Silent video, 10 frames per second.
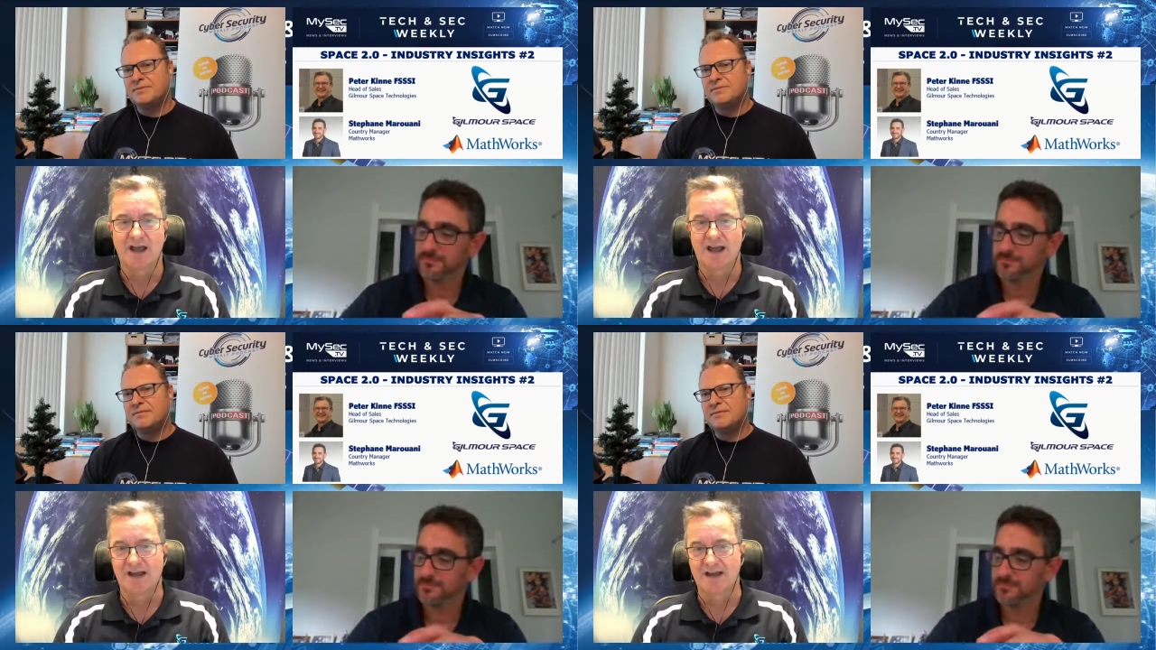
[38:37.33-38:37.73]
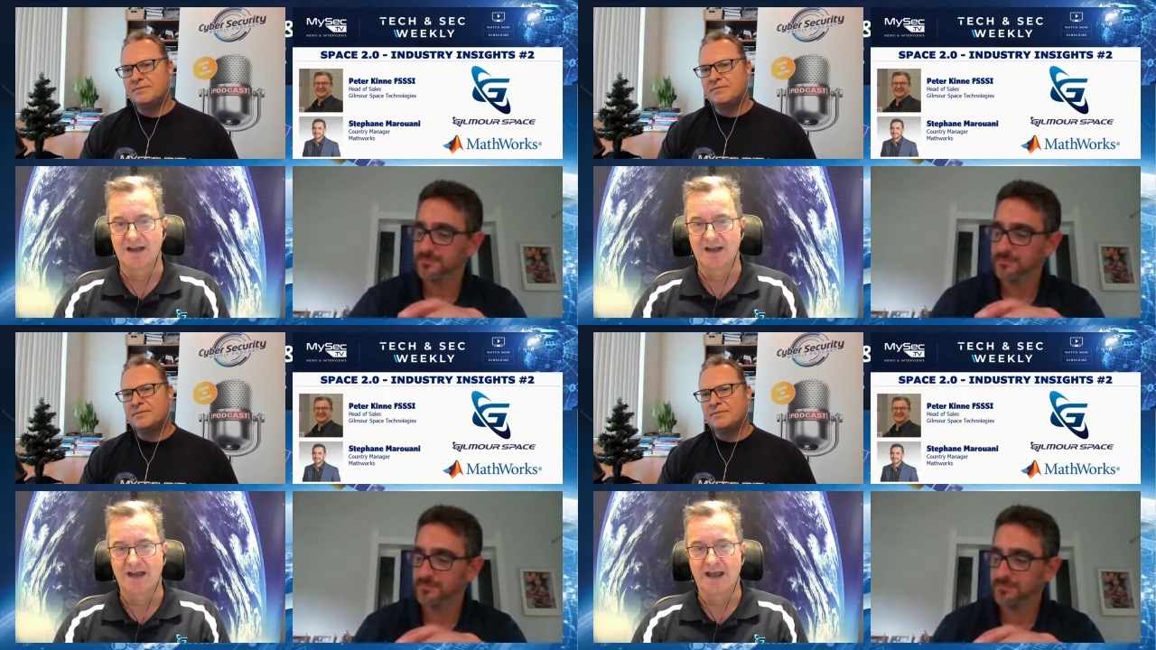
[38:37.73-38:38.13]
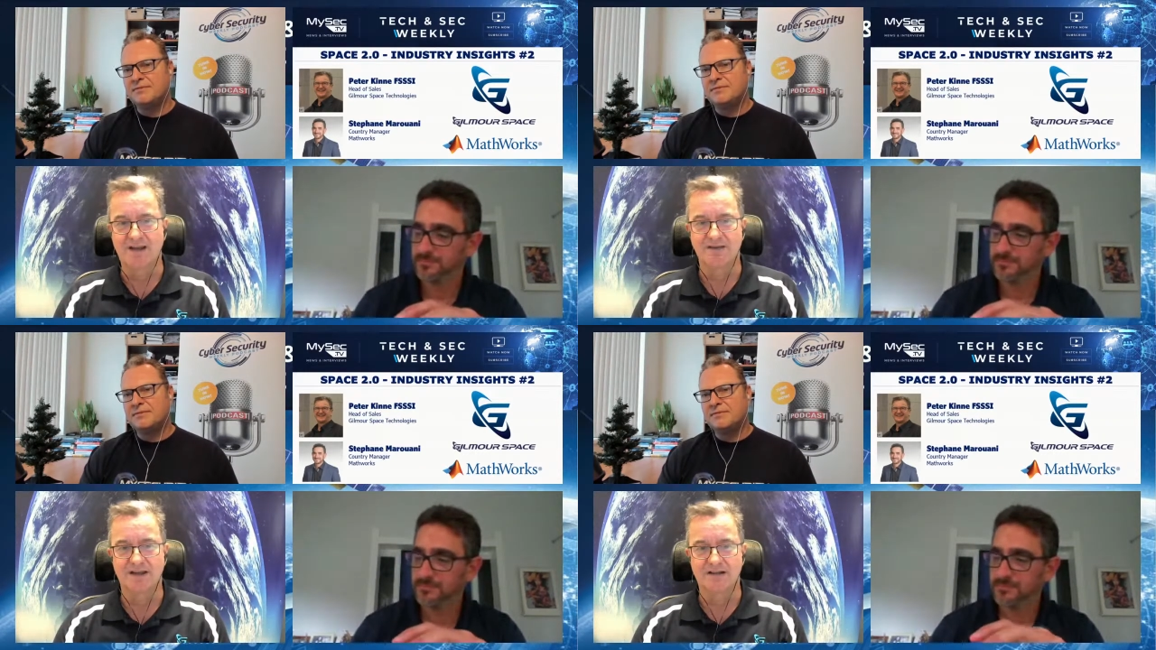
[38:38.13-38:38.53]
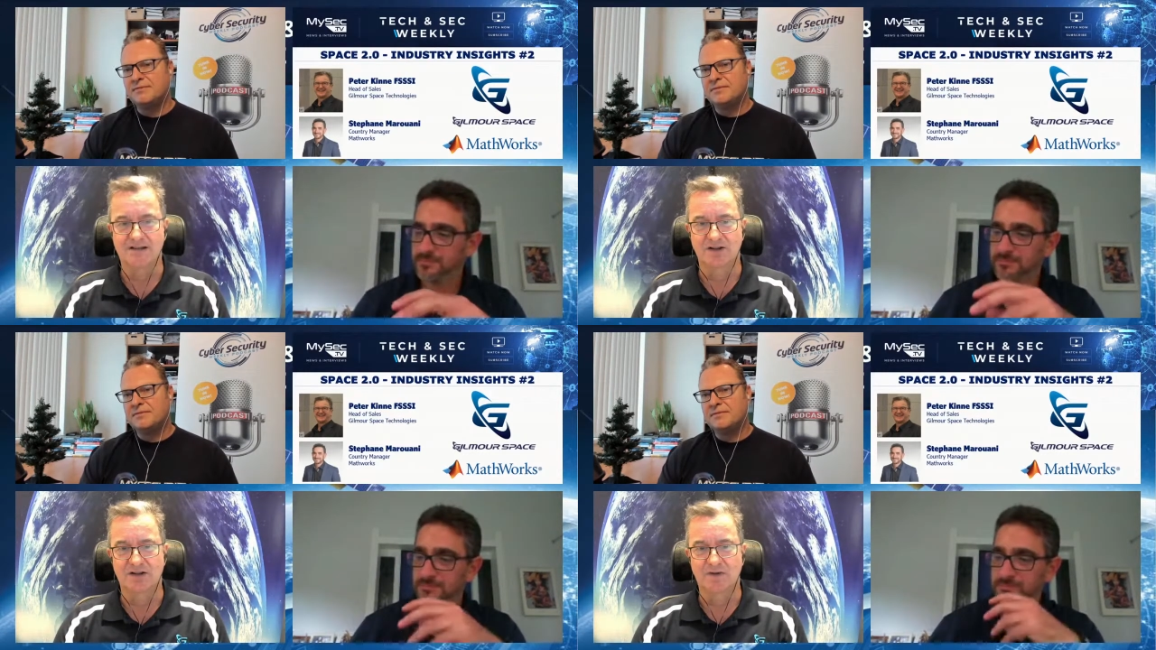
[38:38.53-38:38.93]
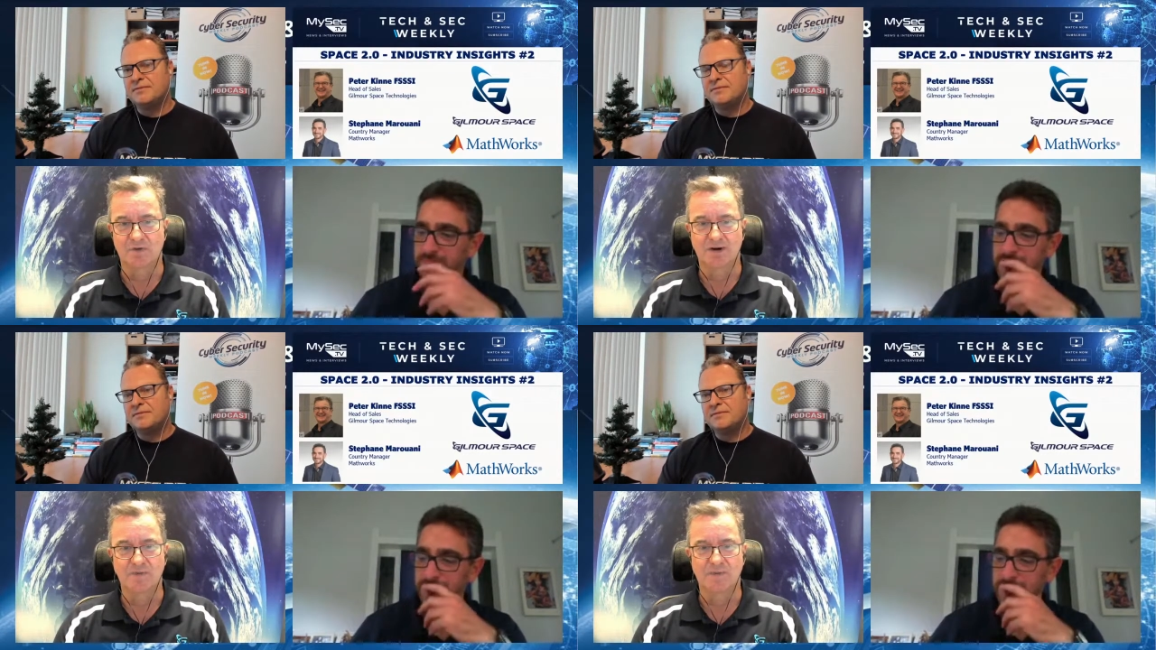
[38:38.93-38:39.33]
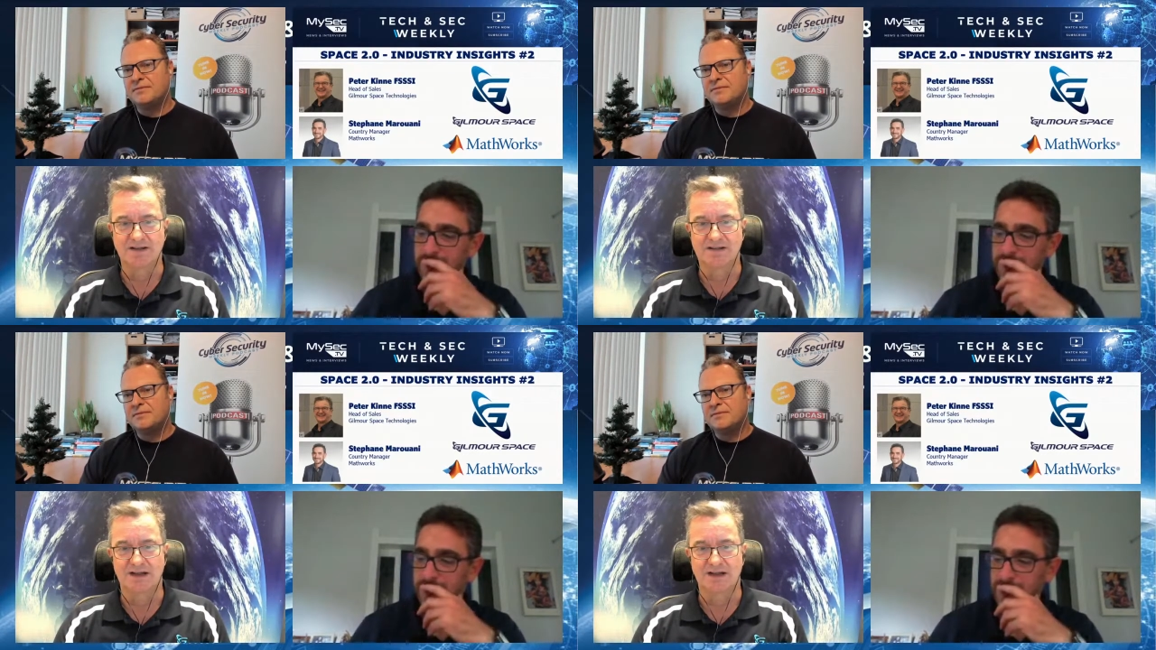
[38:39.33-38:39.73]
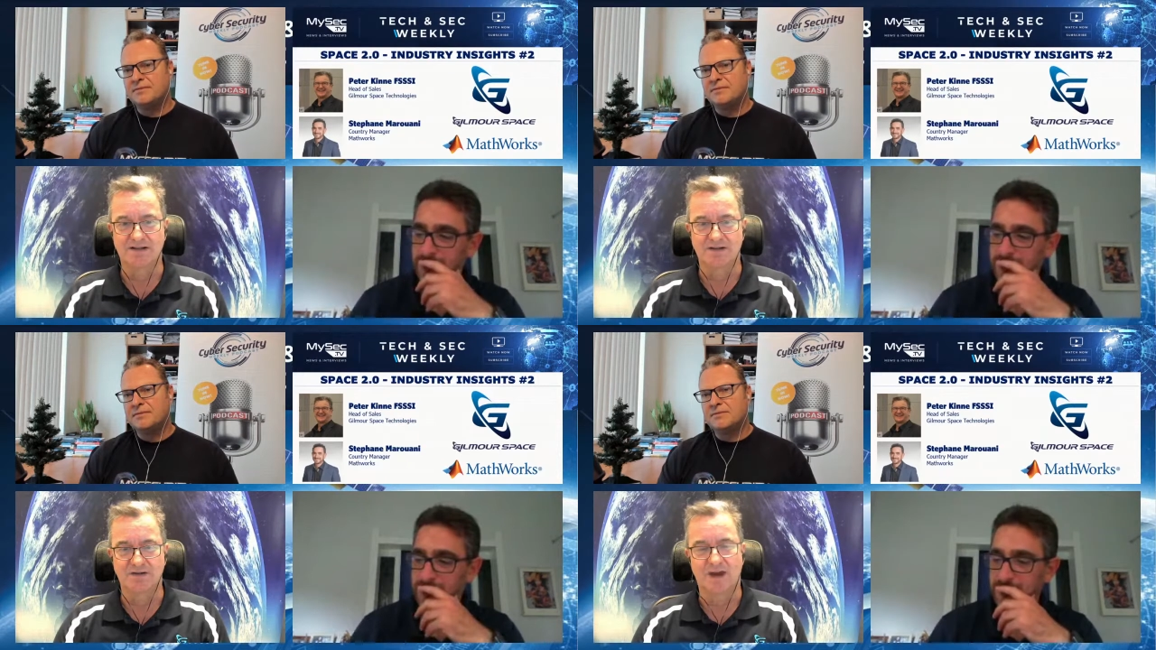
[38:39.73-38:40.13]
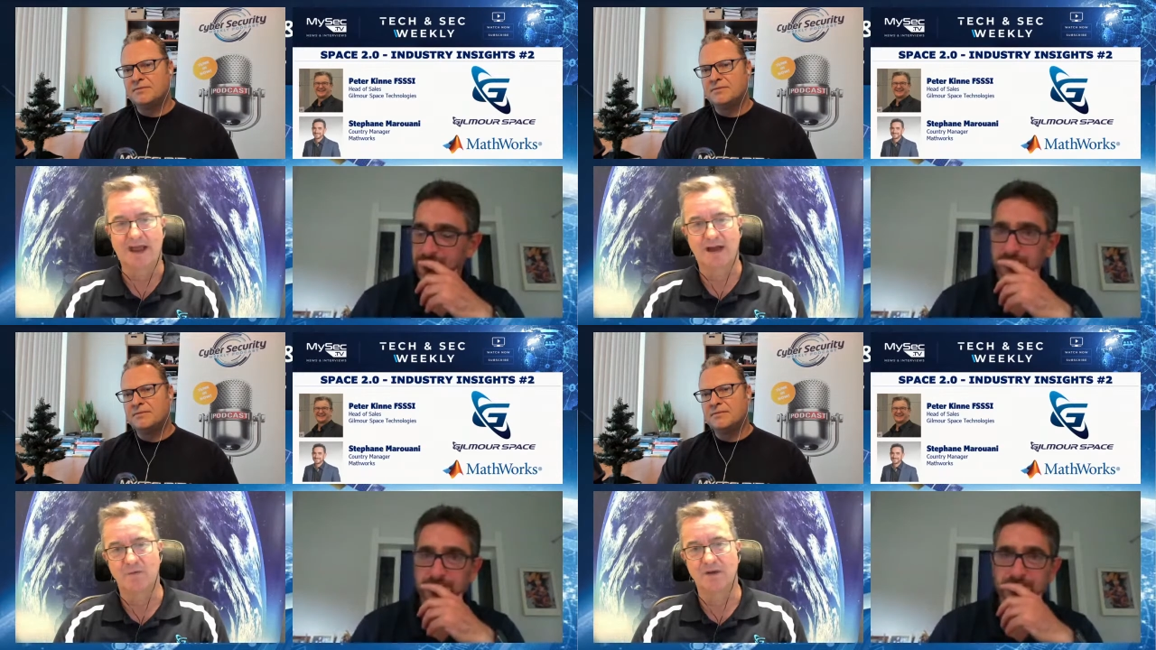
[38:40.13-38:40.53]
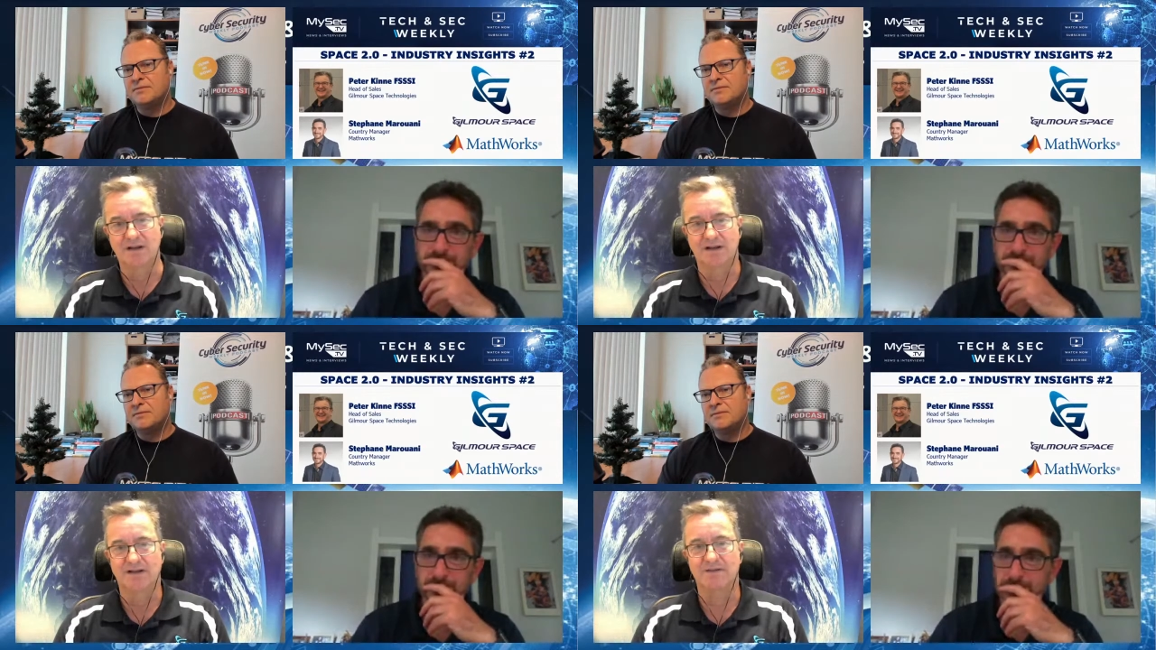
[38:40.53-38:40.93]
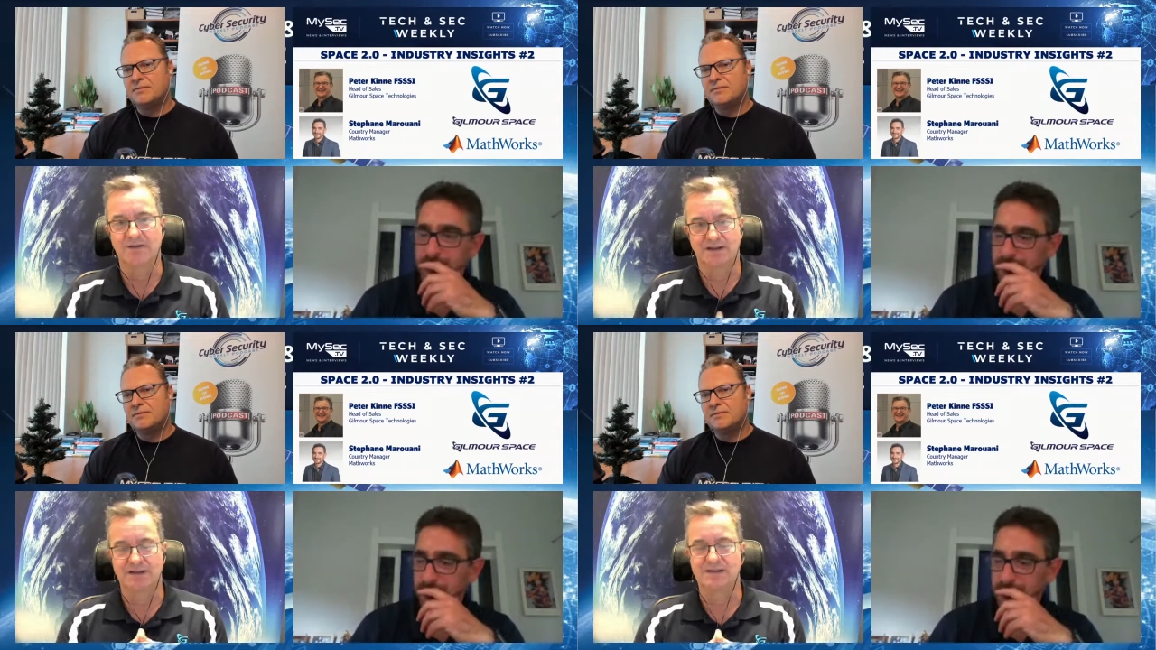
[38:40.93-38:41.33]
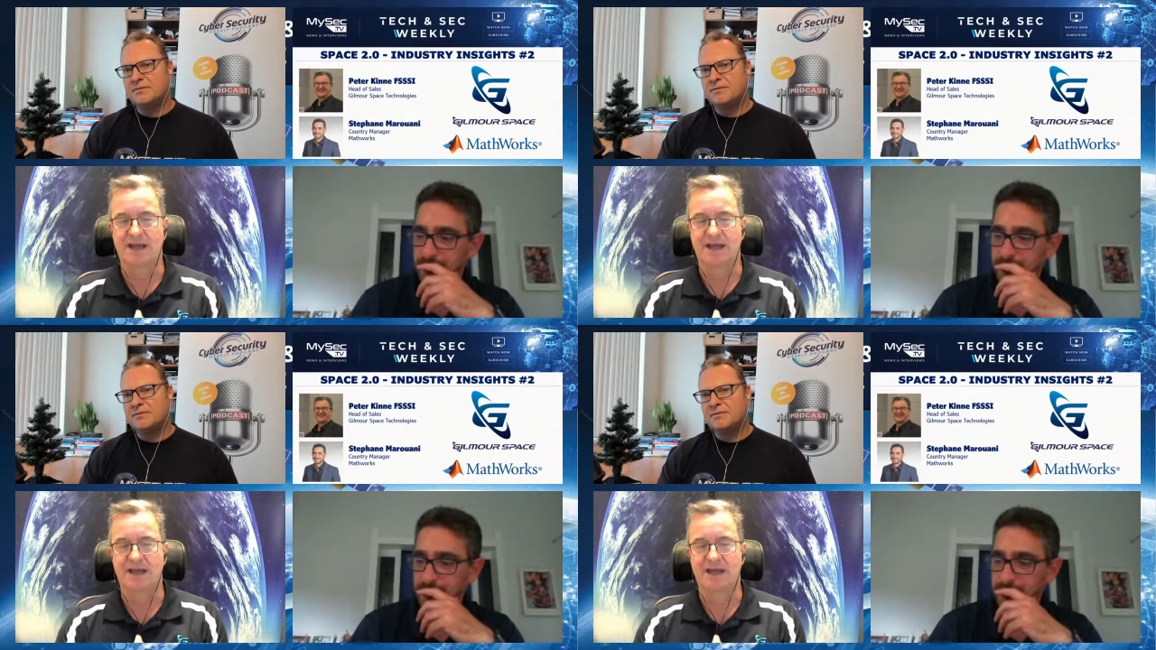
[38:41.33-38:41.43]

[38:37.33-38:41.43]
Speaker 1: Uh, and there's a lot of work being done into how we live in these